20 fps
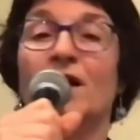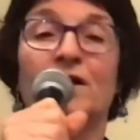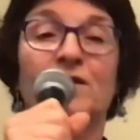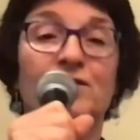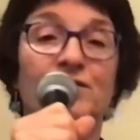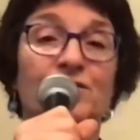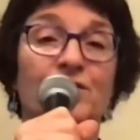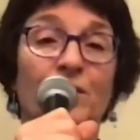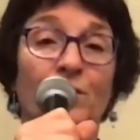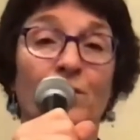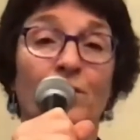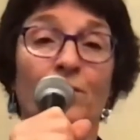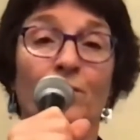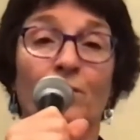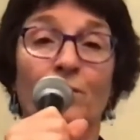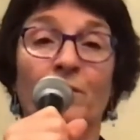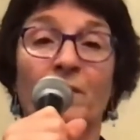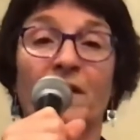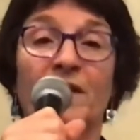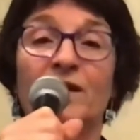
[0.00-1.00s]
So
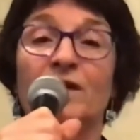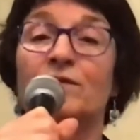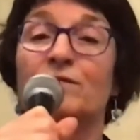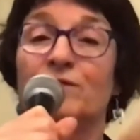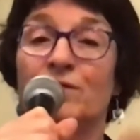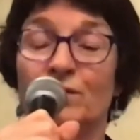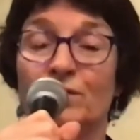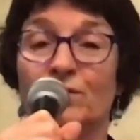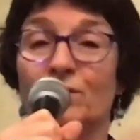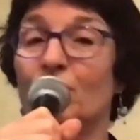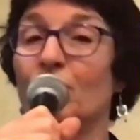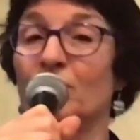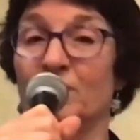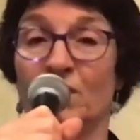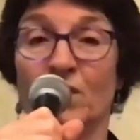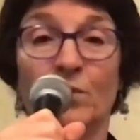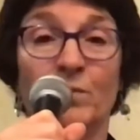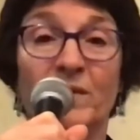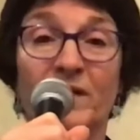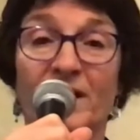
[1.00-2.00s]
many of you
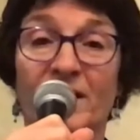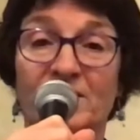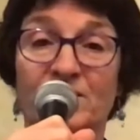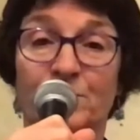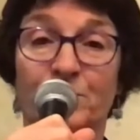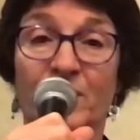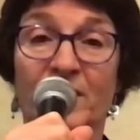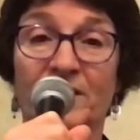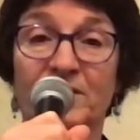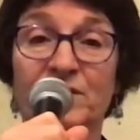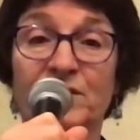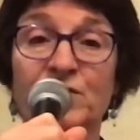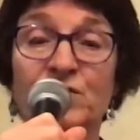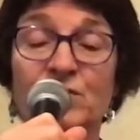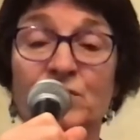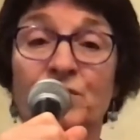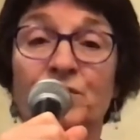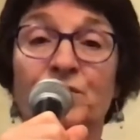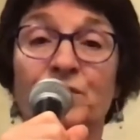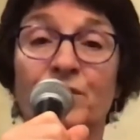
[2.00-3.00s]
know me as a
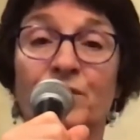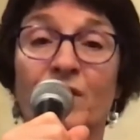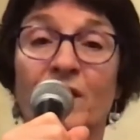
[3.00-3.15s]
practitioner.